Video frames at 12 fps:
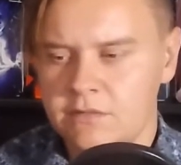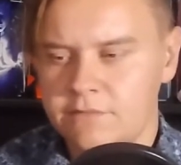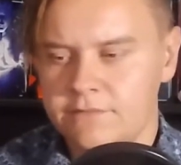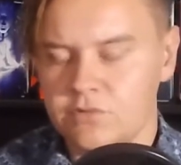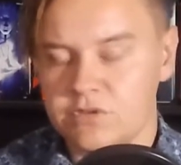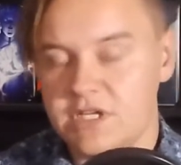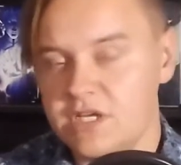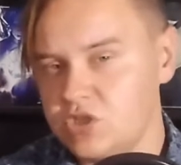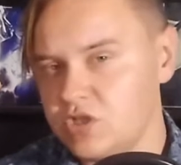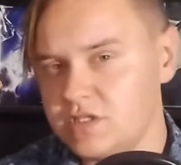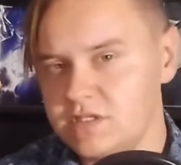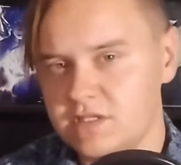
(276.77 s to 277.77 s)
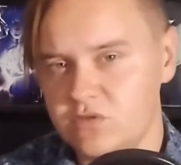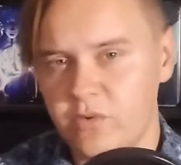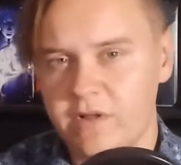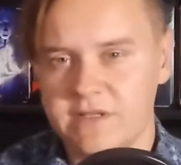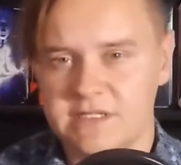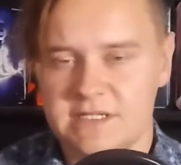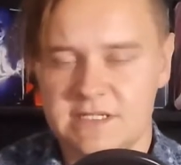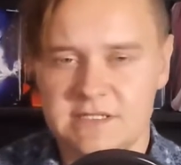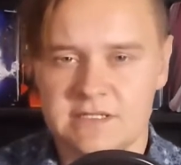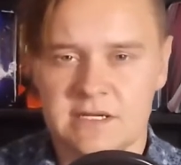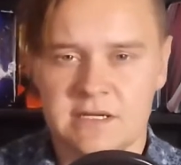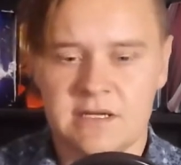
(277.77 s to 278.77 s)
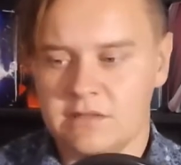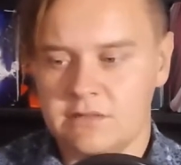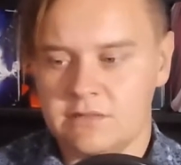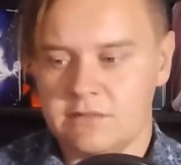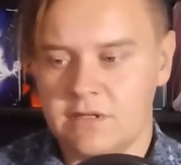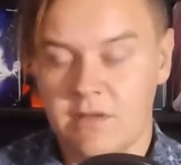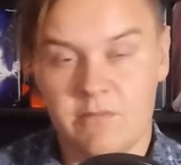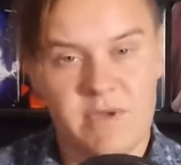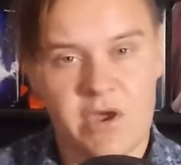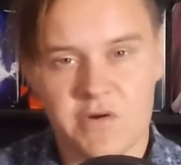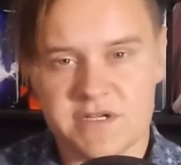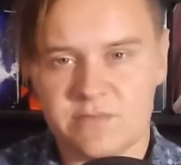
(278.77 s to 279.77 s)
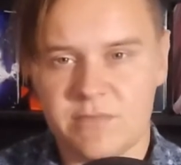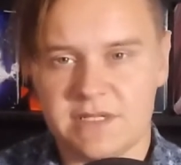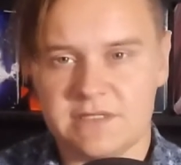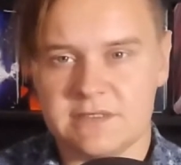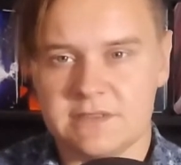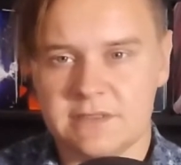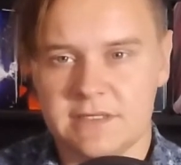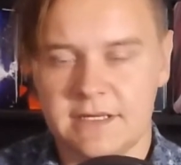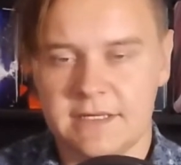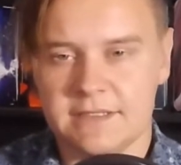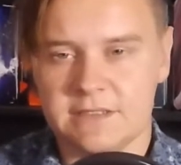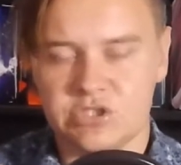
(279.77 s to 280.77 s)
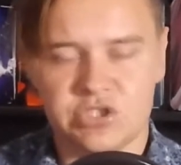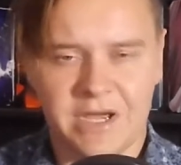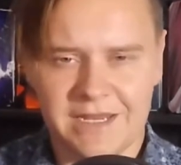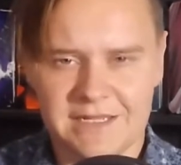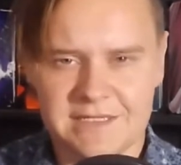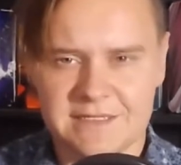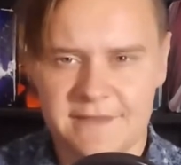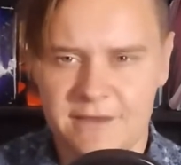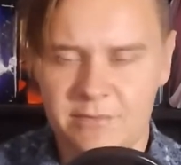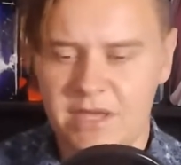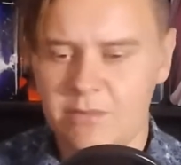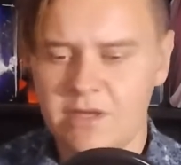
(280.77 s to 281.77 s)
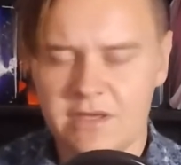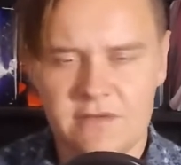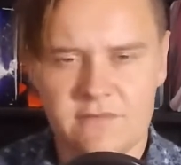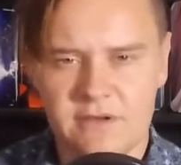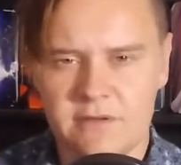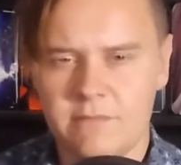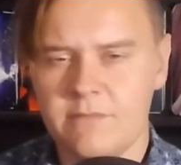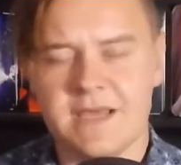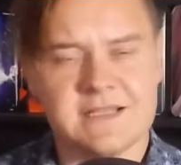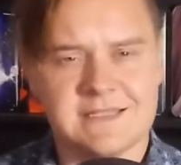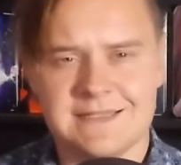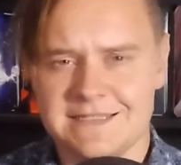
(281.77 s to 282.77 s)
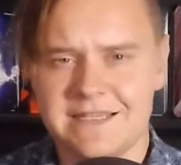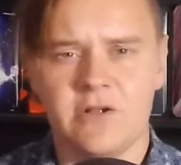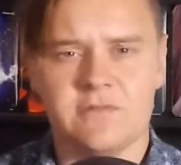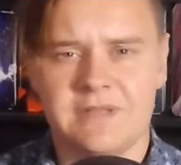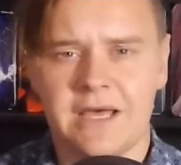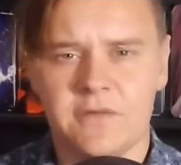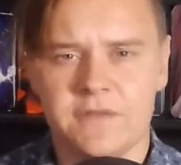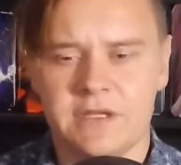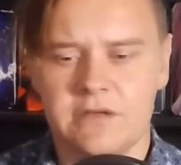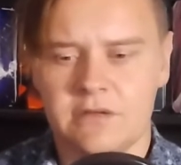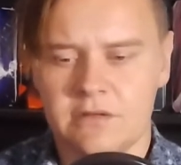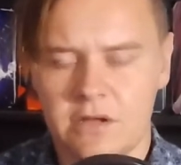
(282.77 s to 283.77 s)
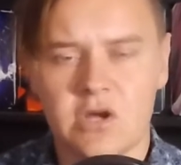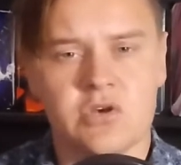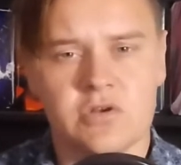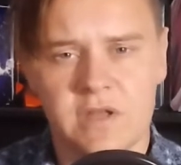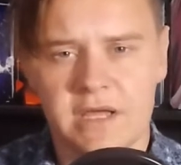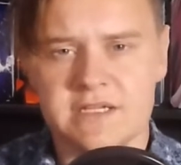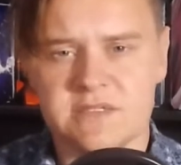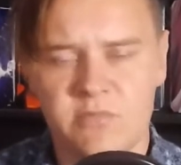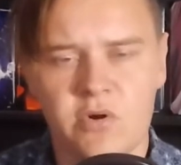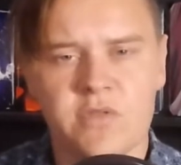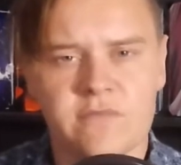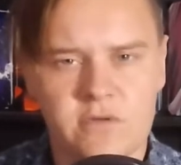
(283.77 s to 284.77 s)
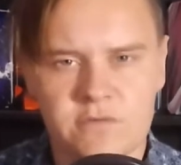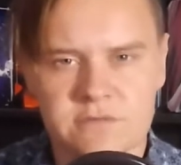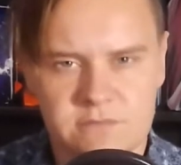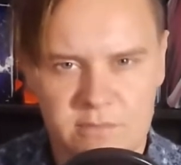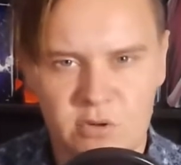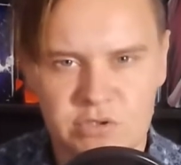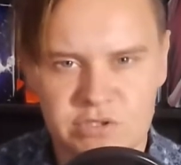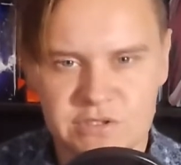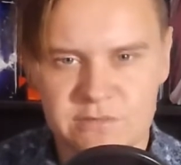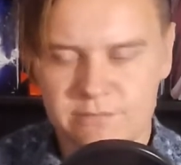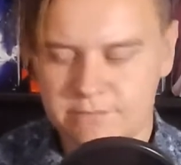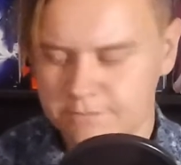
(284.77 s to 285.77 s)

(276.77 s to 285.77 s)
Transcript: flirtations as well as his embarrassment and shyness, and then maybe even mix in the self-doubt that underlies both of those emotions.